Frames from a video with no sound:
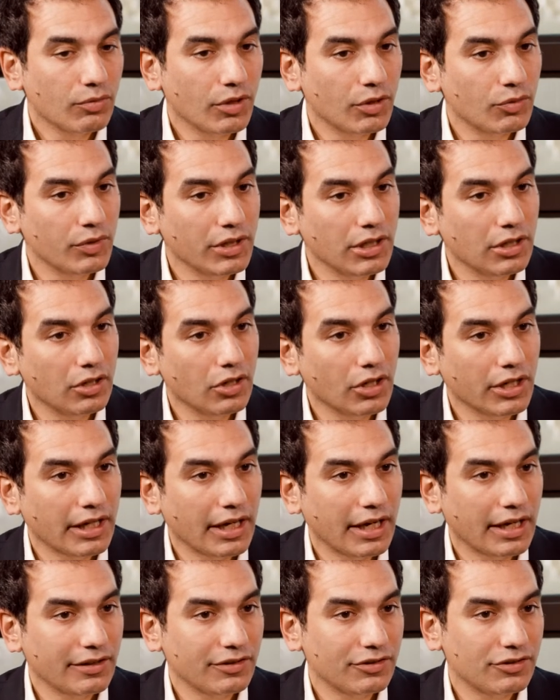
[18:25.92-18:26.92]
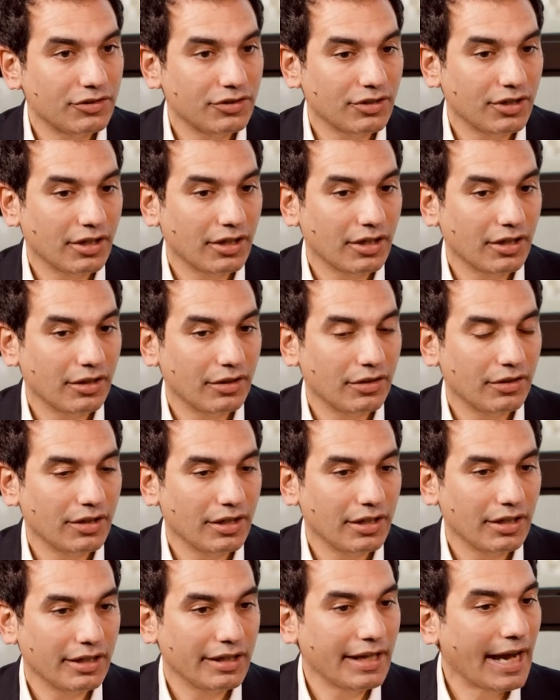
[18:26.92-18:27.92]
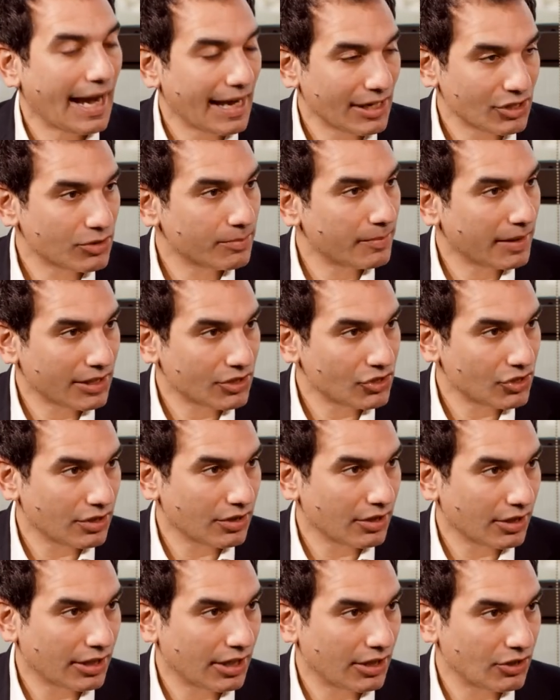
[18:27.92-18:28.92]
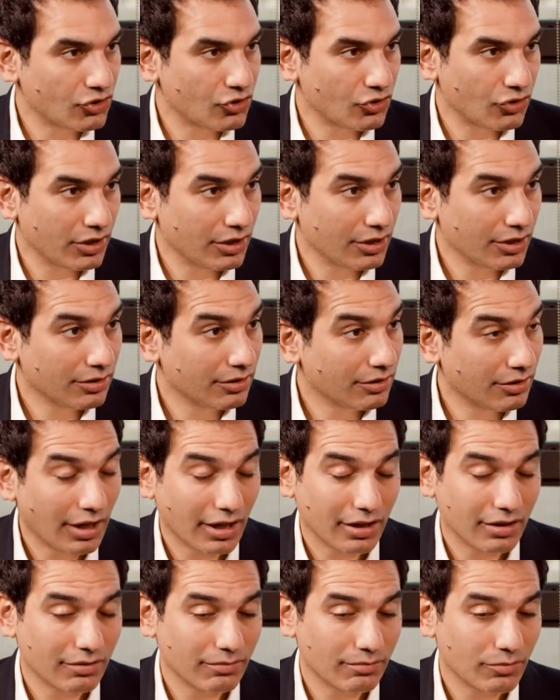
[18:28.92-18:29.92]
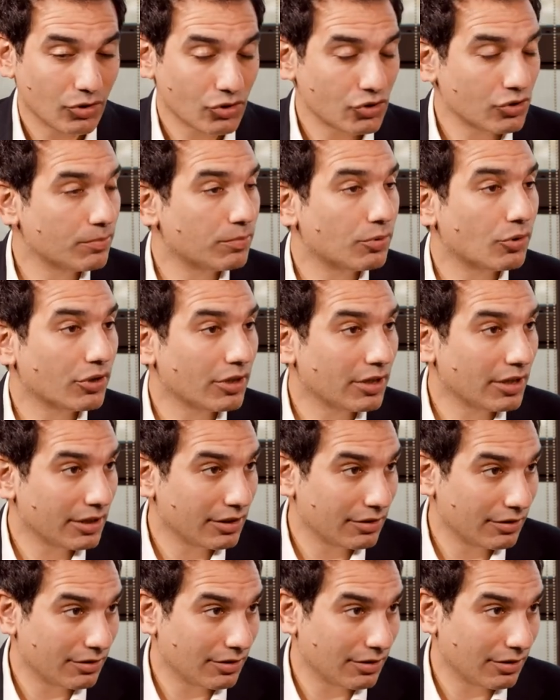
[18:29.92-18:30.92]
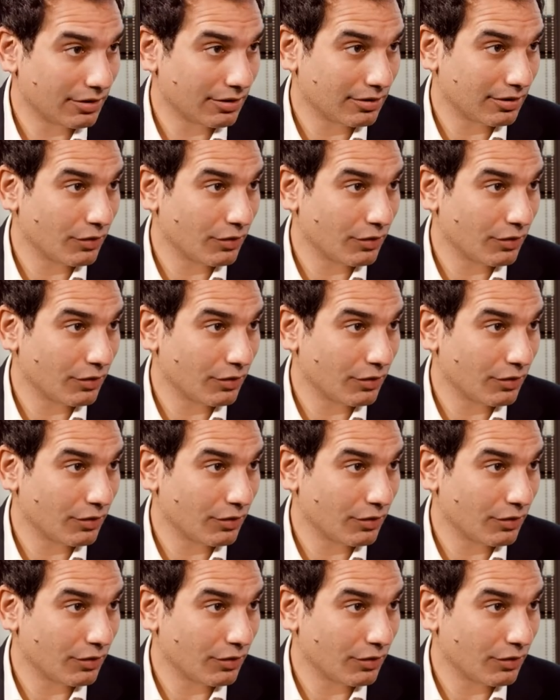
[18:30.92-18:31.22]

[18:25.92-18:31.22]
when we look at uh, the gas mix in the country, and most importantly, the